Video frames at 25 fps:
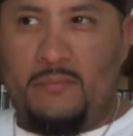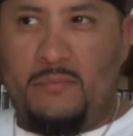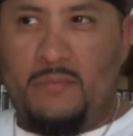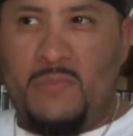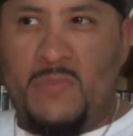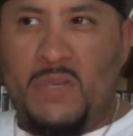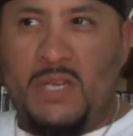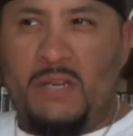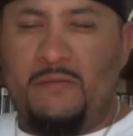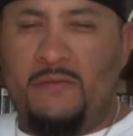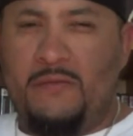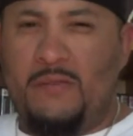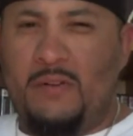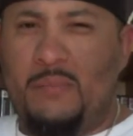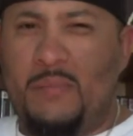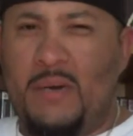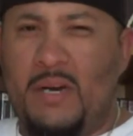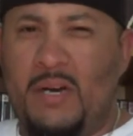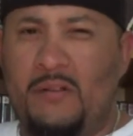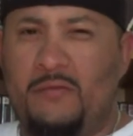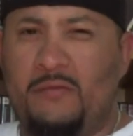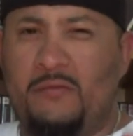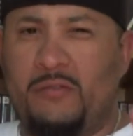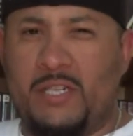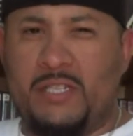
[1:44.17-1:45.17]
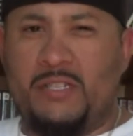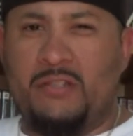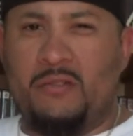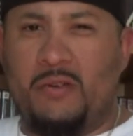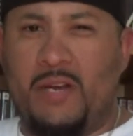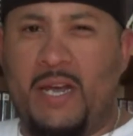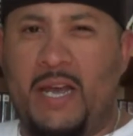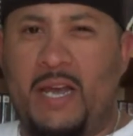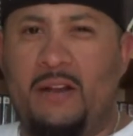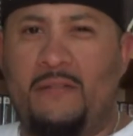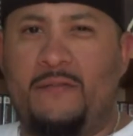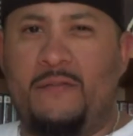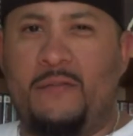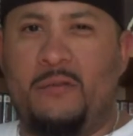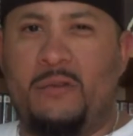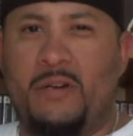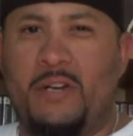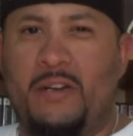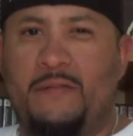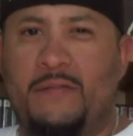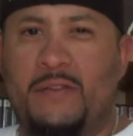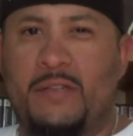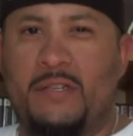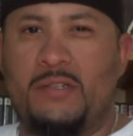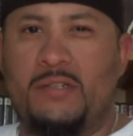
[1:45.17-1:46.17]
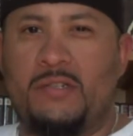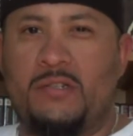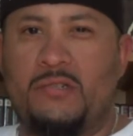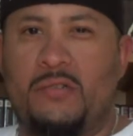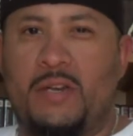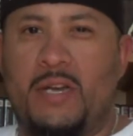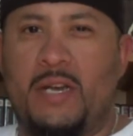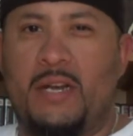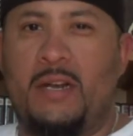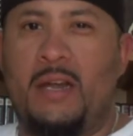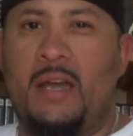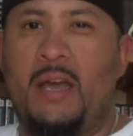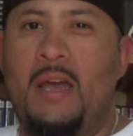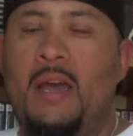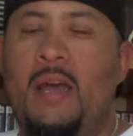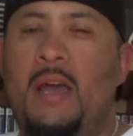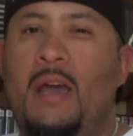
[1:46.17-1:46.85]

from Fresno, California for this trade.